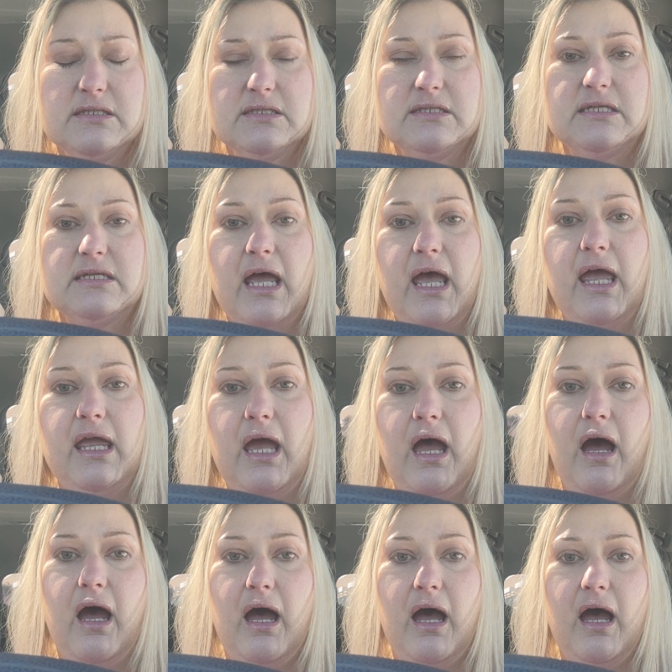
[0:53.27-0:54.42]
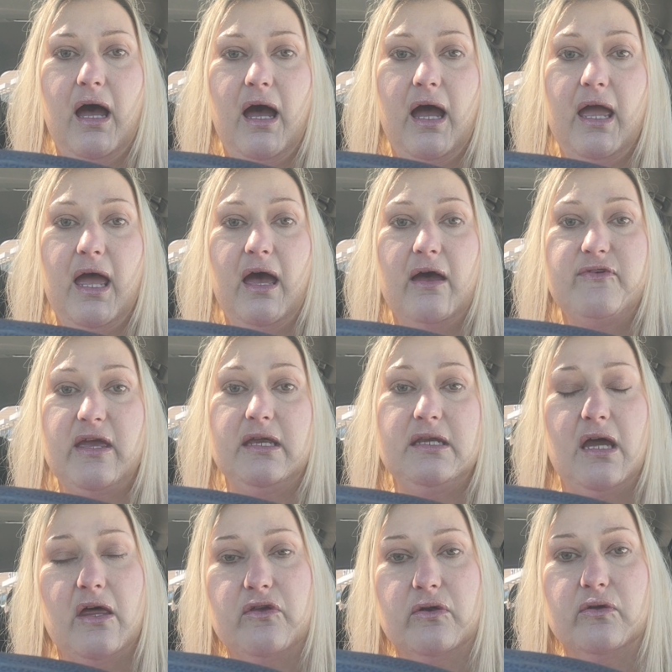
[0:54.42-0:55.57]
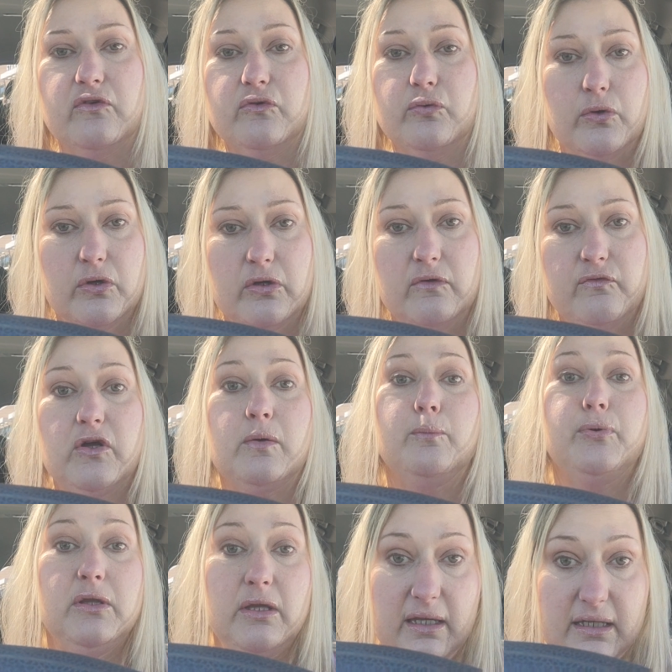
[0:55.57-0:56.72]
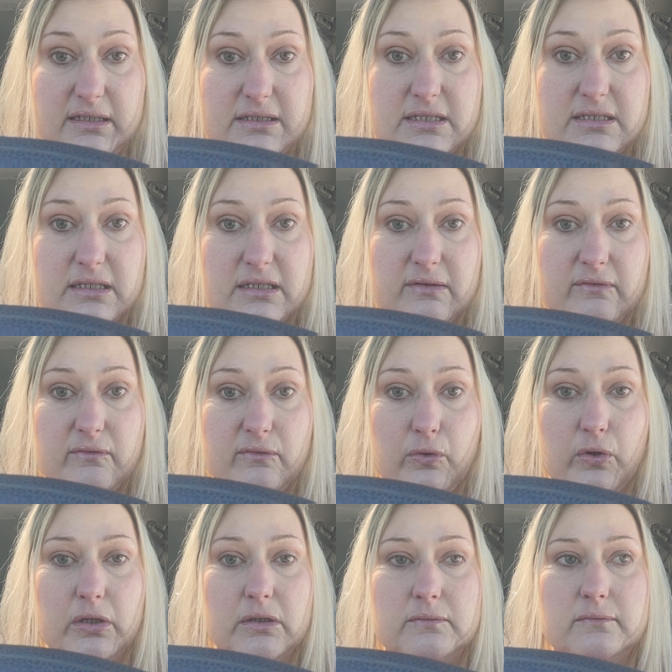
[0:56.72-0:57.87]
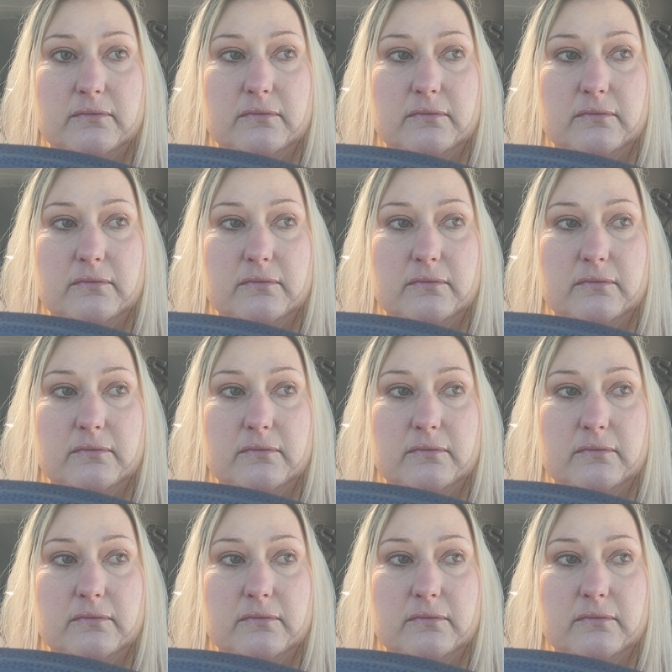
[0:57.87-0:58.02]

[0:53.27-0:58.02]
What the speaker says: Today, I have another sort of complaint or